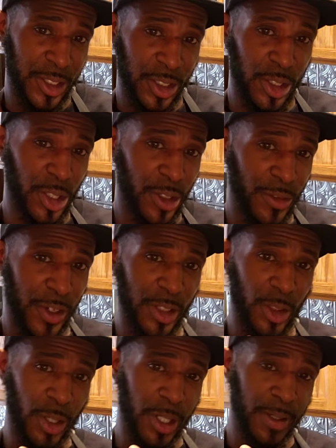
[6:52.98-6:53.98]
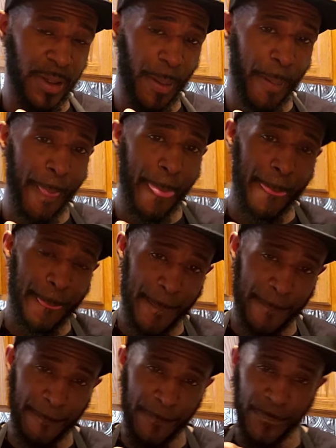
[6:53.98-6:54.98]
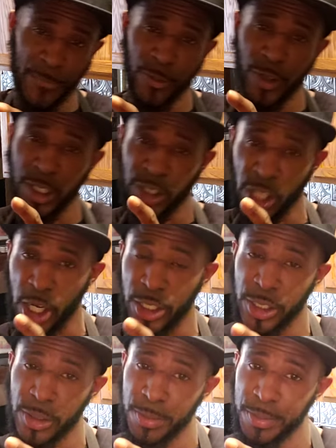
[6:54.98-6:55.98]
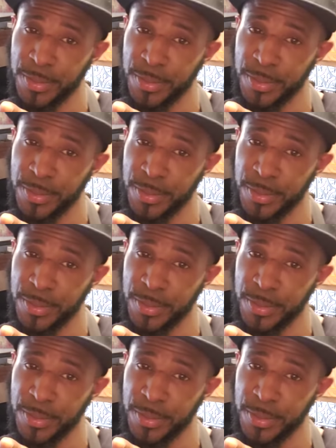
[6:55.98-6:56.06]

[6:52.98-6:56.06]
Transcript: to your front door free of charge.